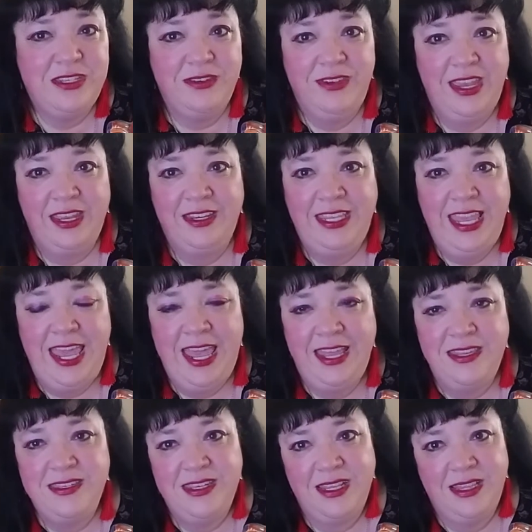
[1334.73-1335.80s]
I've had
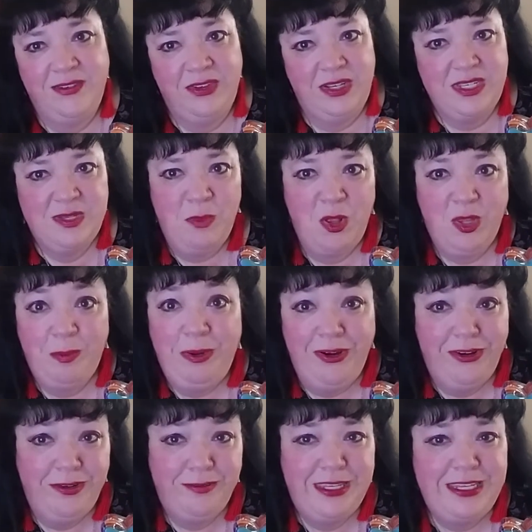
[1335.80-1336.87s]
cats, I live in a small
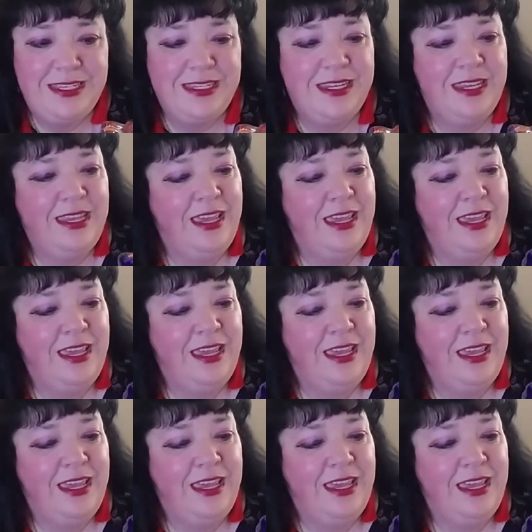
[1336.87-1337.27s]
apartment,